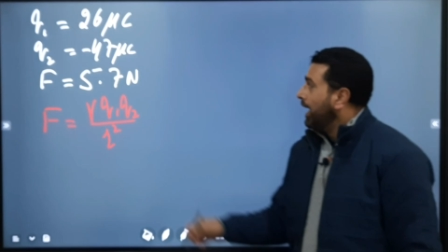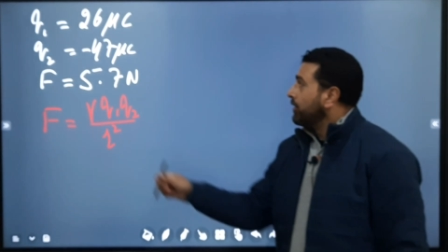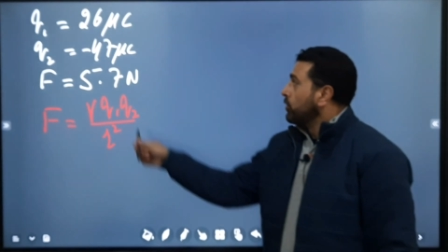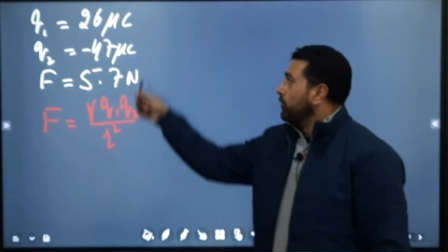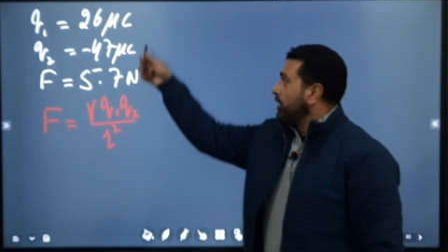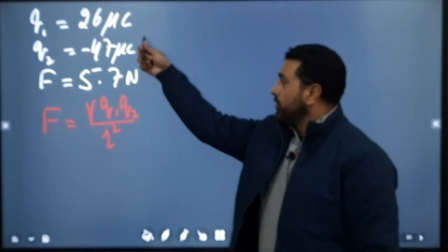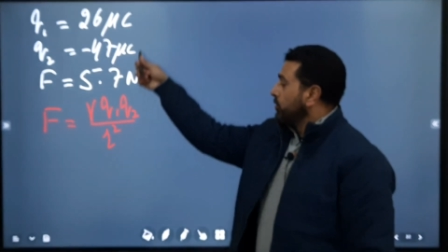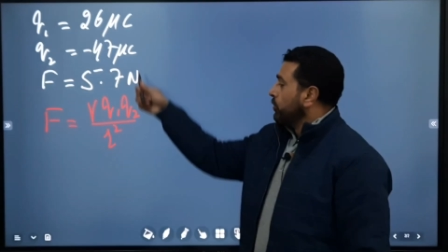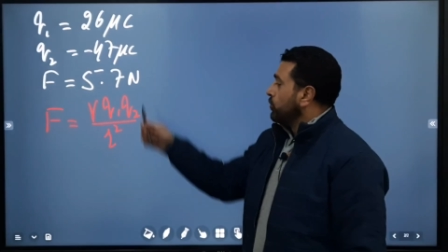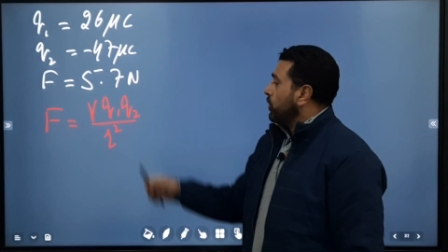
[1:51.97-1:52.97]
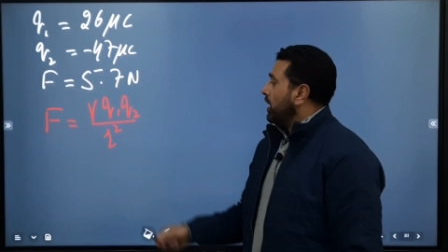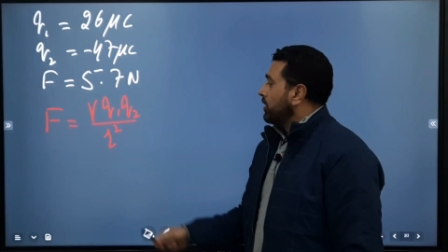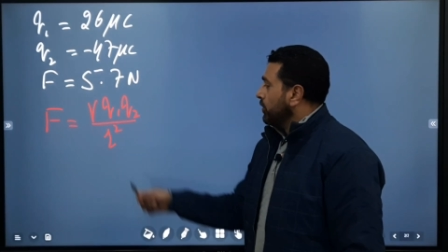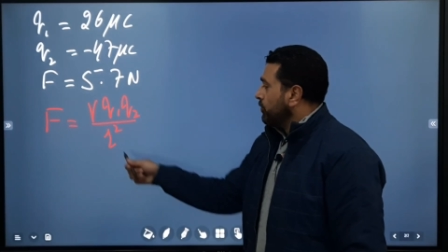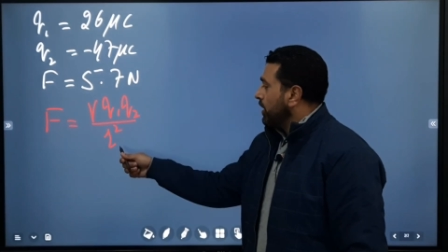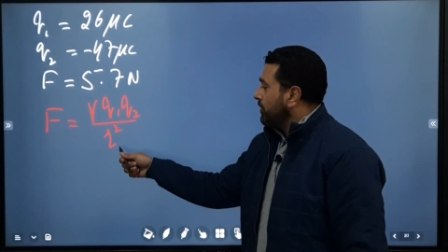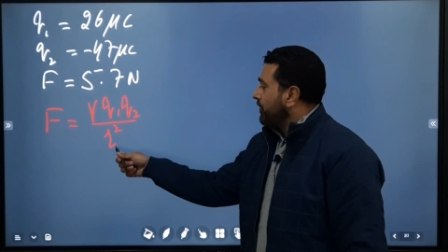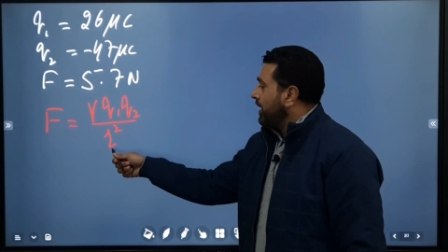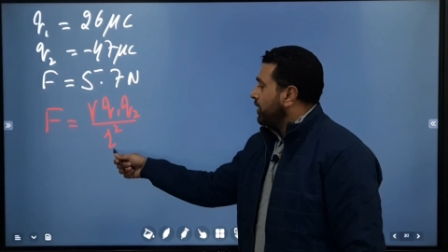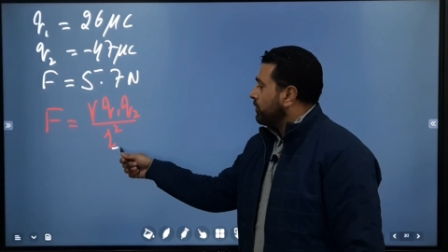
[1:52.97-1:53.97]
and Q1 and Q2 are given. We have to
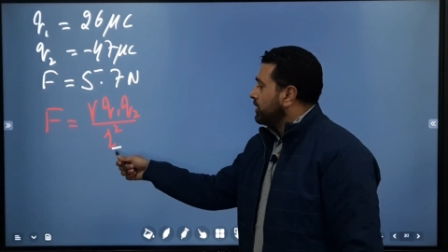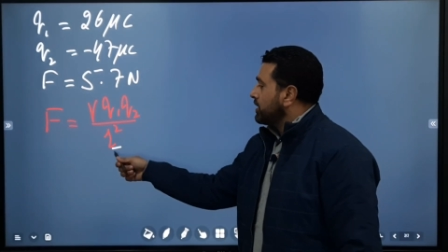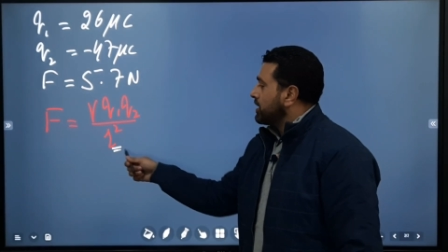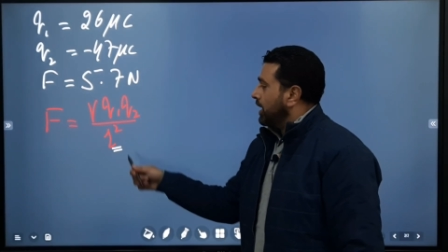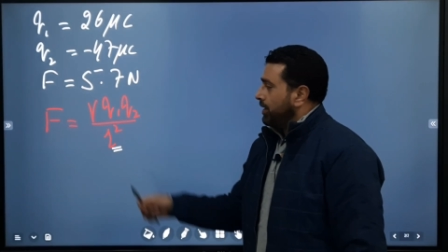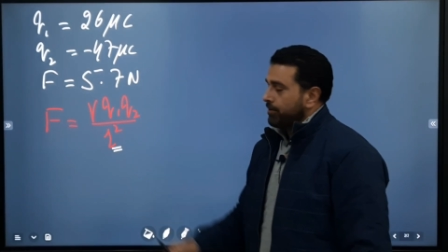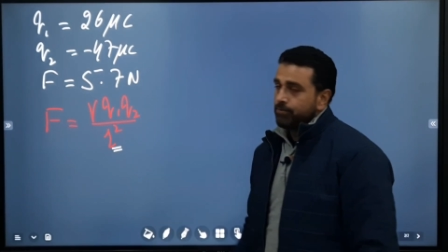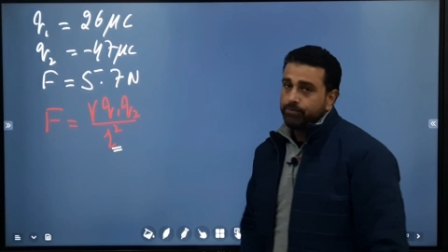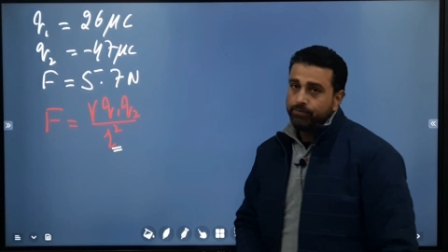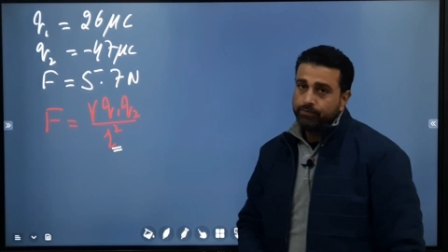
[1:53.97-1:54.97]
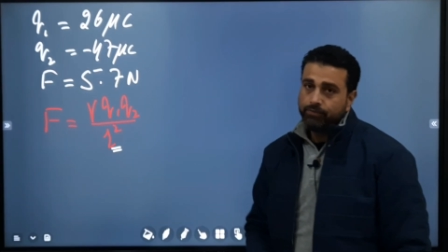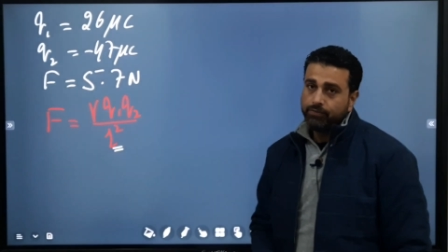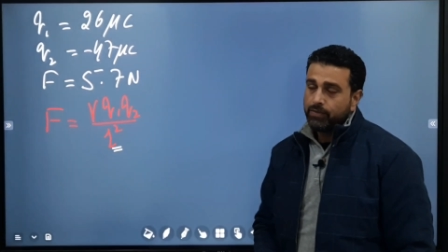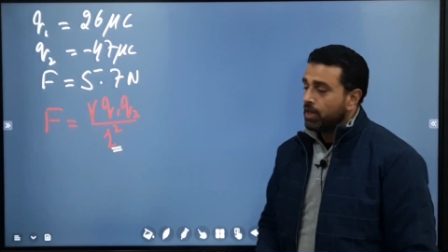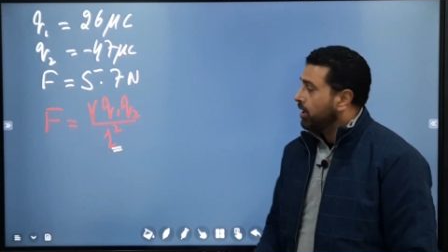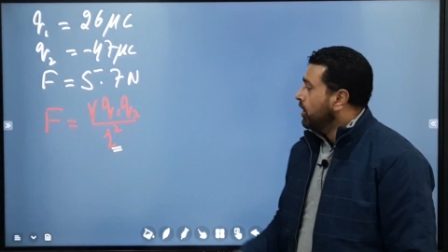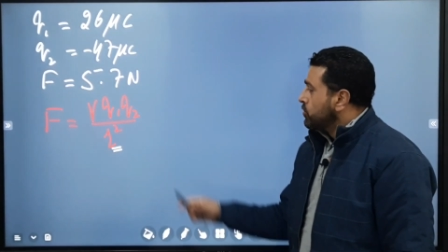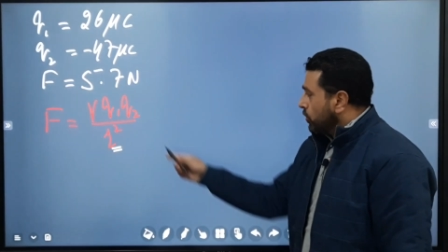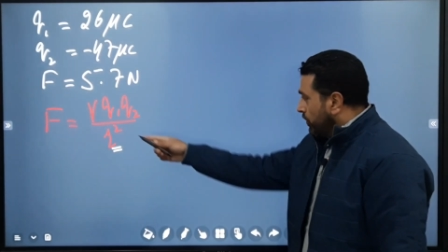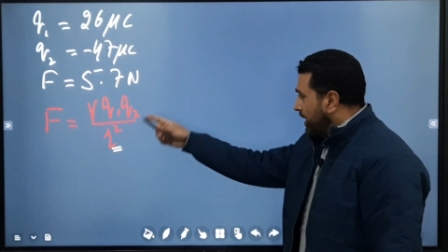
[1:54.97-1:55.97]
find out this R.
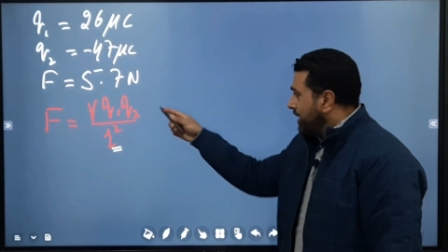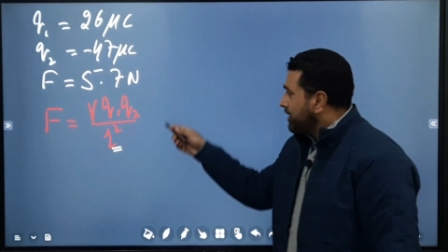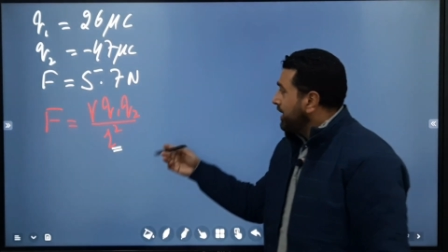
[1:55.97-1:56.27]
So we can